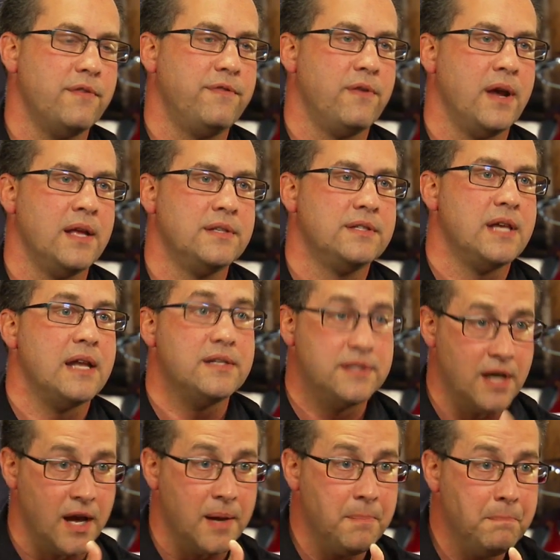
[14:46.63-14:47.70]
our friends at
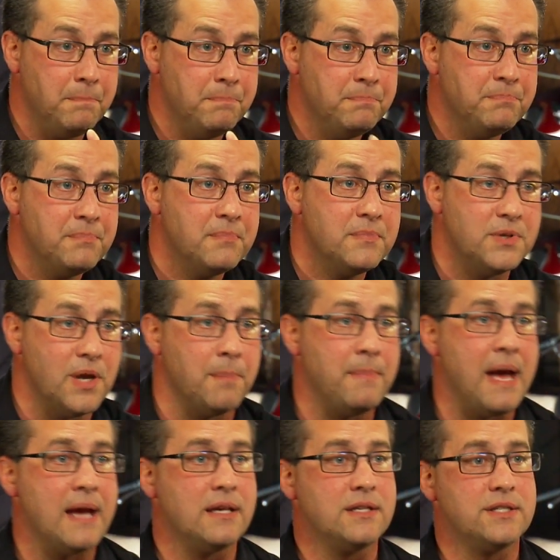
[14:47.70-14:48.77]
Dub, Dub
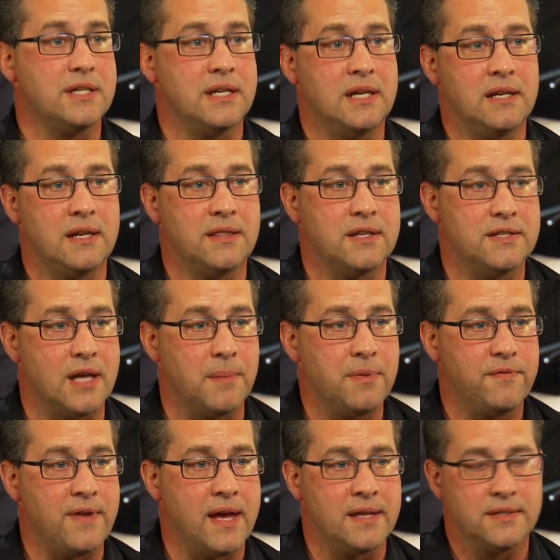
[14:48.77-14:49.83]
Magazine, and the Dub
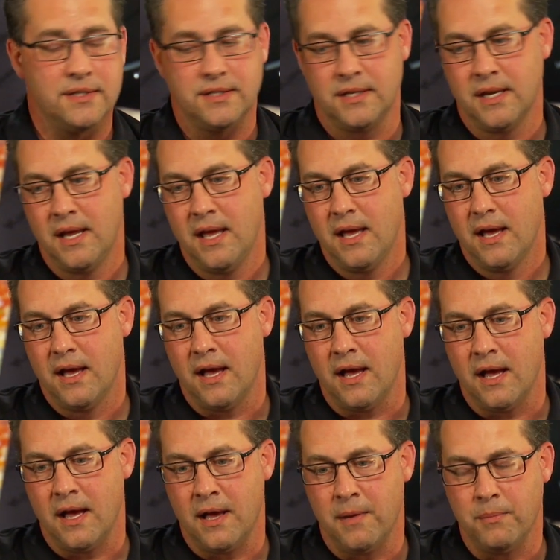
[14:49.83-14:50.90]
events
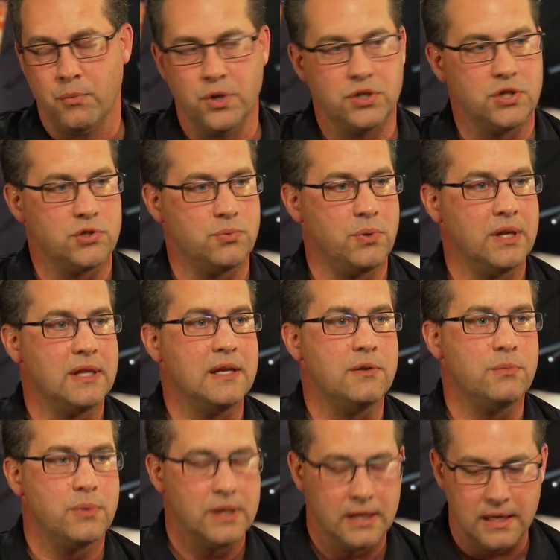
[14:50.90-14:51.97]
um, which is
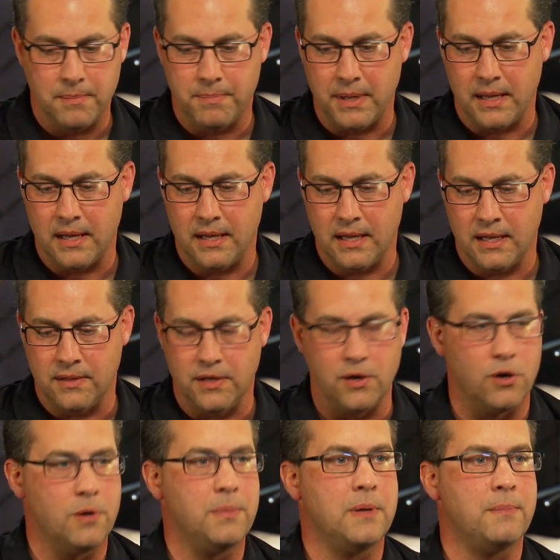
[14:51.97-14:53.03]
really, really big in
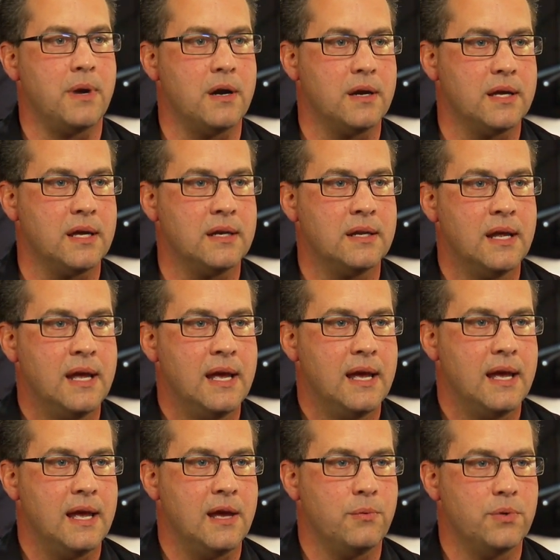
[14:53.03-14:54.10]
the urban market.
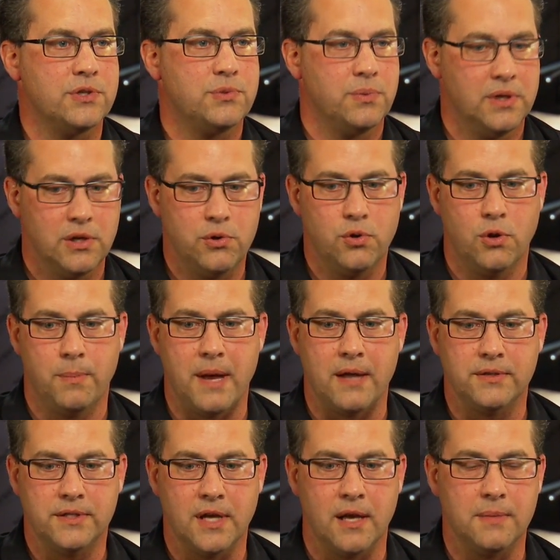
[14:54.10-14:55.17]
And what's really cool
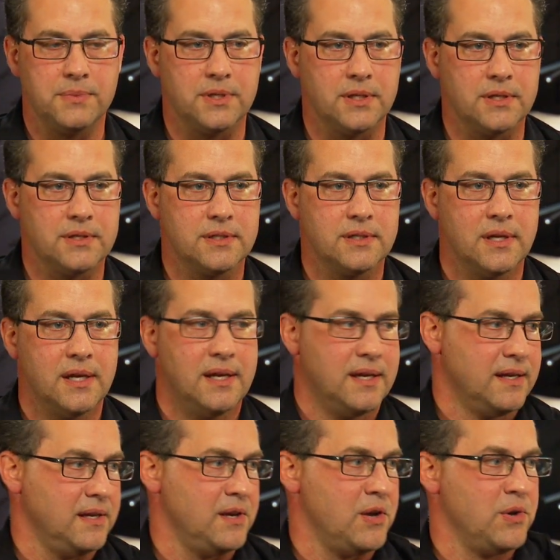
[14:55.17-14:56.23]
about Dubs is,
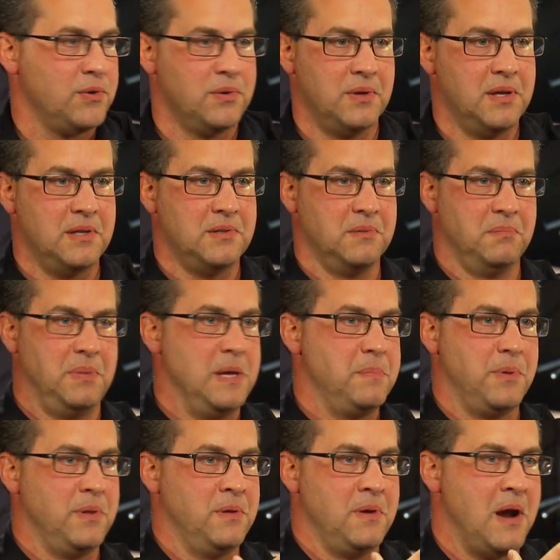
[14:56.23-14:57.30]
you know, it,
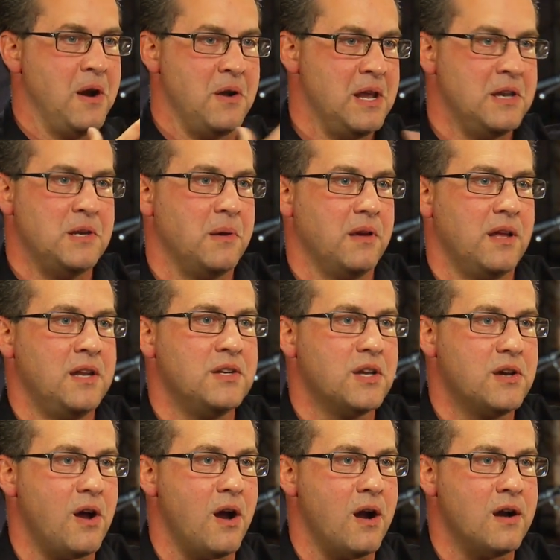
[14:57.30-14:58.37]
people are into, into
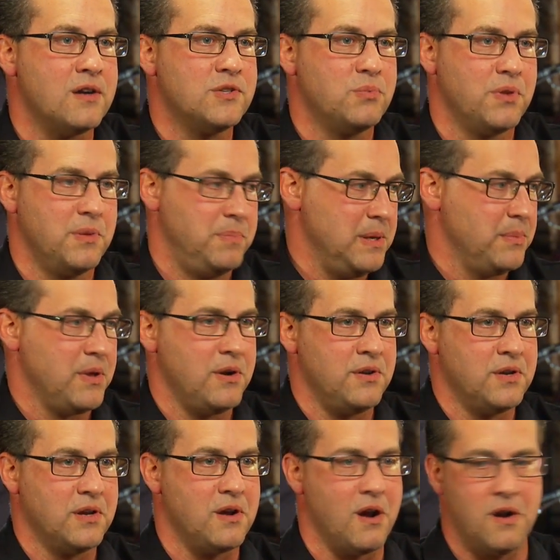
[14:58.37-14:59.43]
cars. Well, the people that are
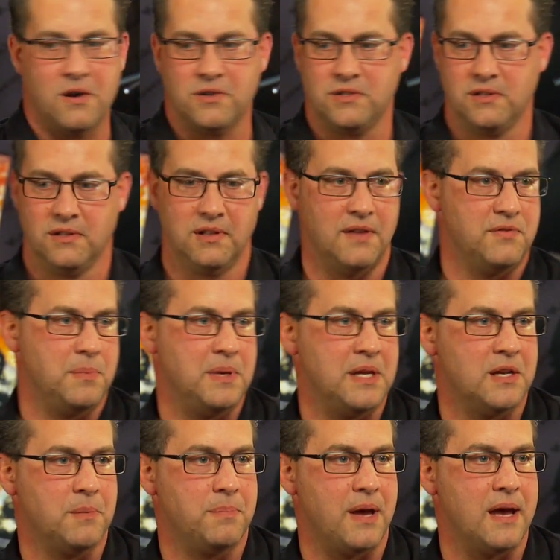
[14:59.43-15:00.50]
into cars love to be
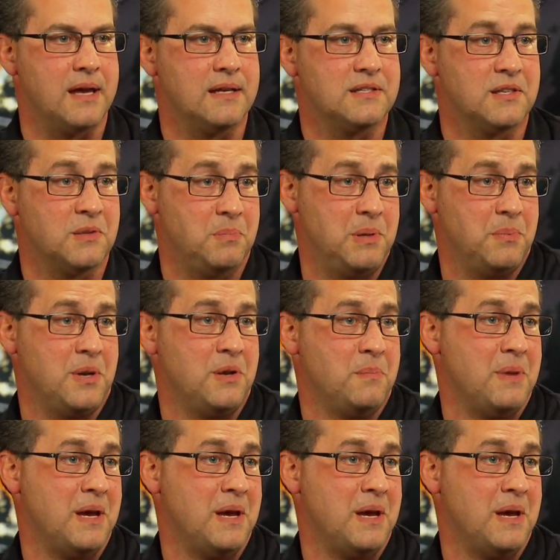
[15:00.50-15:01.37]
into bikes, and the people that are into